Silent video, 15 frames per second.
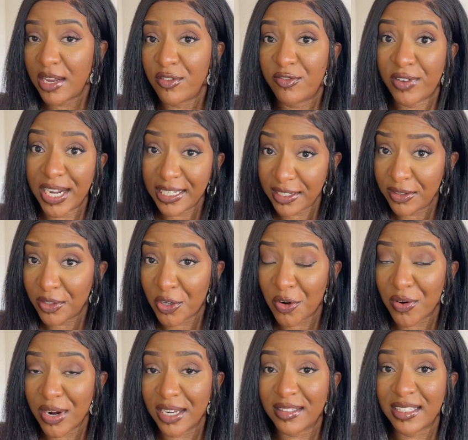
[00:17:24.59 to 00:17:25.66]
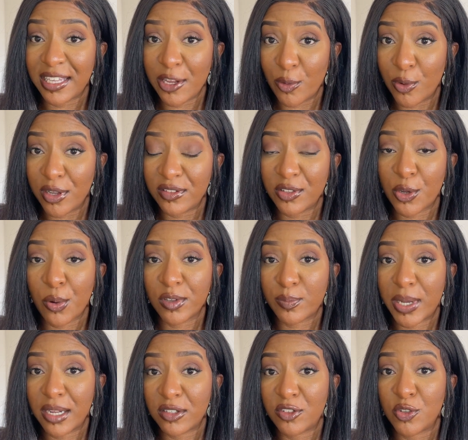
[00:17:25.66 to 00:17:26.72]
And finding the correct keywords goes
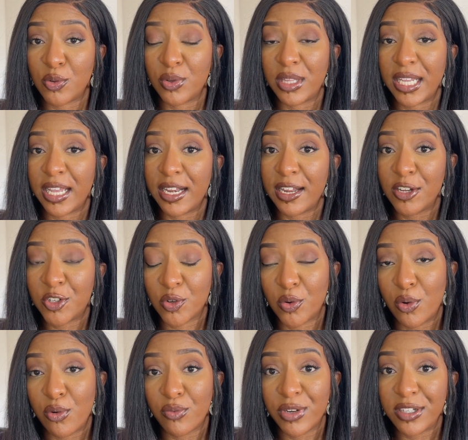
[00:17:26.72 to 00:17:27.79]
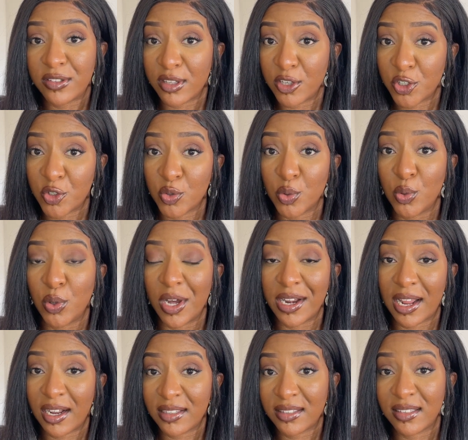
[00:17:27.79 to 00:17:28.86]
back to the initial research tool
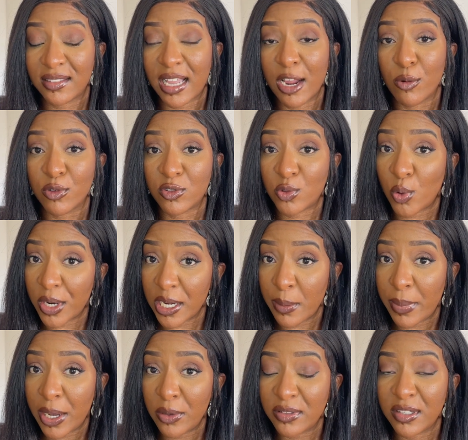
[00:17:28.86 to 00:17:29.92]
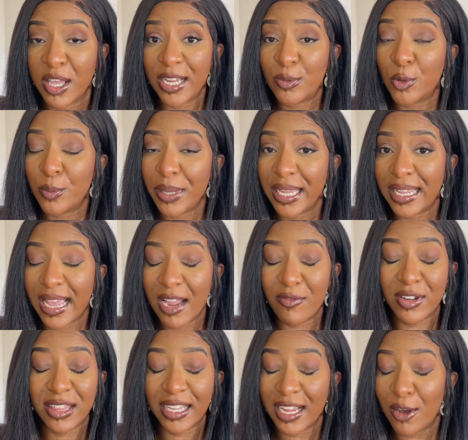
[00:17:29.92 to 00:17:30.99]
analysis I was talking about. It will make
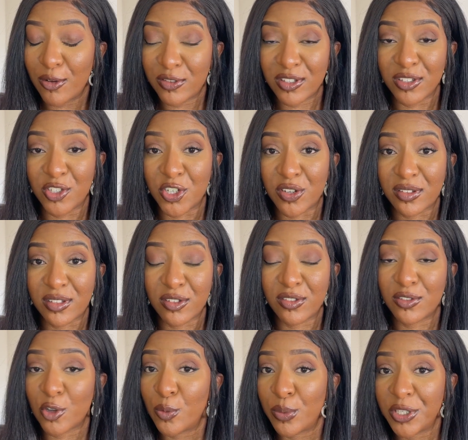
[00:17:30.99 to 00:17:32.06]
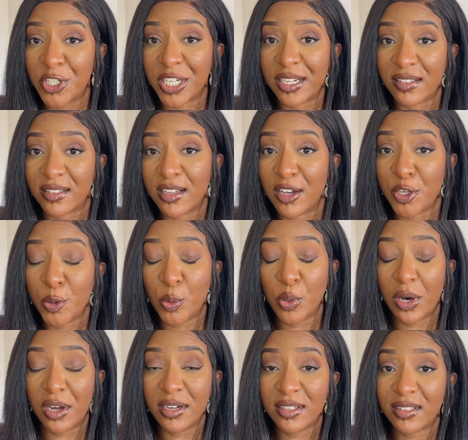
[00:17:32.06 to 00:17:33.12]
everything else just so much easier. You
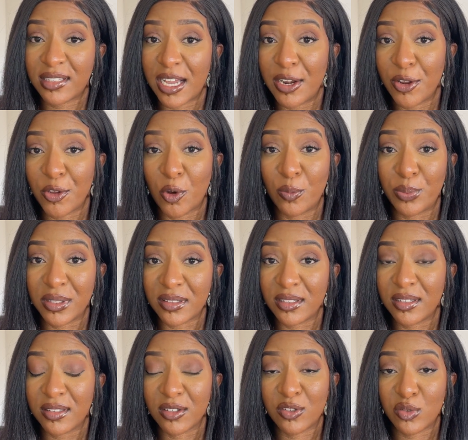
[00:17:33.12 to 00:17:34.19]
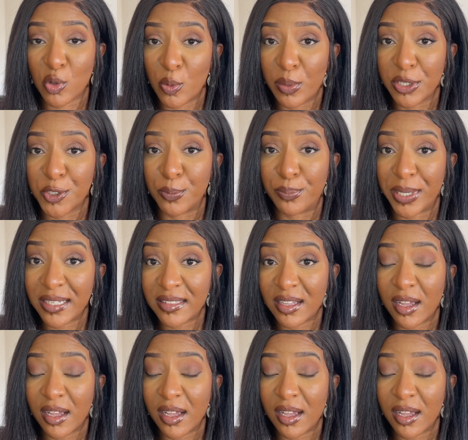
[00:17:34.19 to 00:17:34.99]
will understand your business so much better.